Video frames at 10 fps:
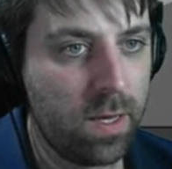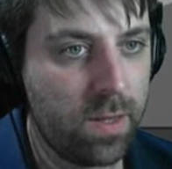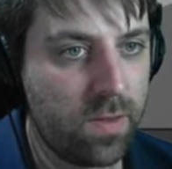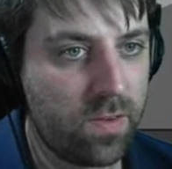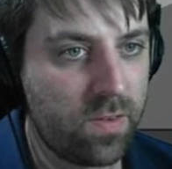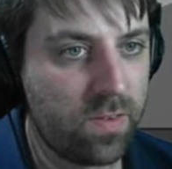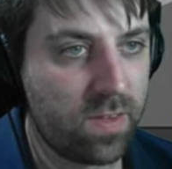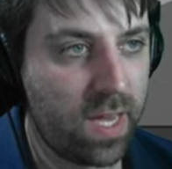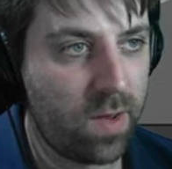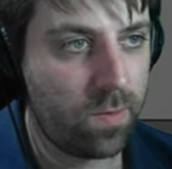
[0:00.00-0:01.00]
And it's going to
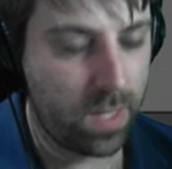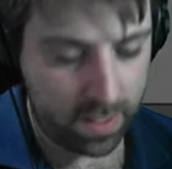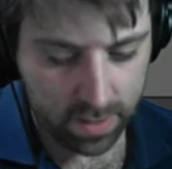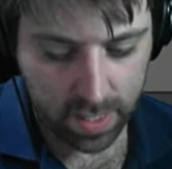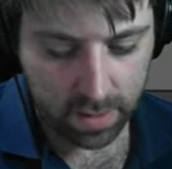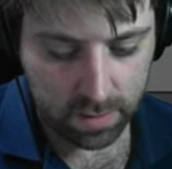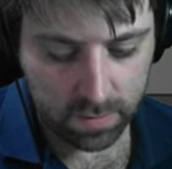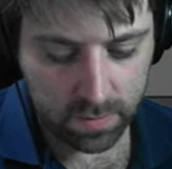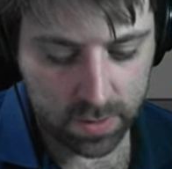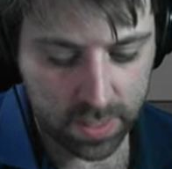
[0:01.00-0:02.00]
scale like that.
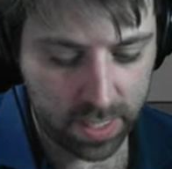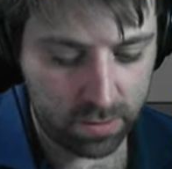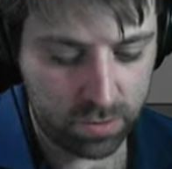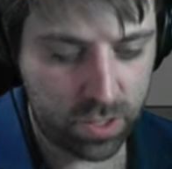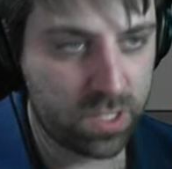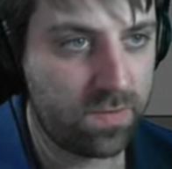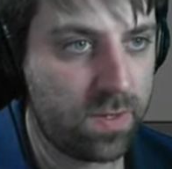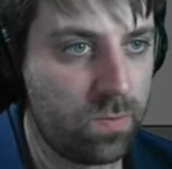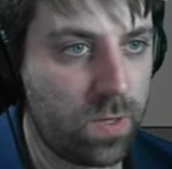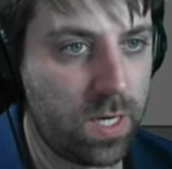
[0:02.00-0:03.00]
Scale
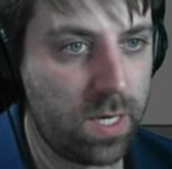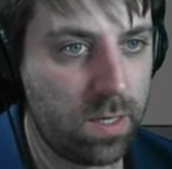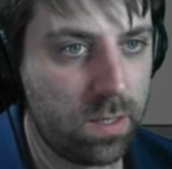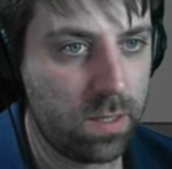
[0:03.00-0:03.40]
shift Y.